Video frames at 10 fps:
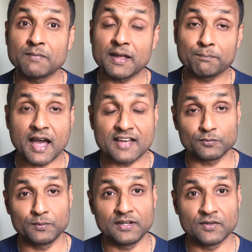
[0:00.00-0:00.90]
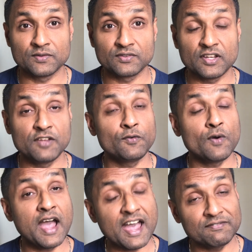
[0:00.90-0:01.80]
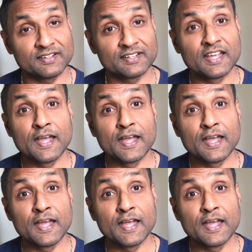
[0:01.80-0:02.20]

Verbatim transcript: my past videos. If you haven't,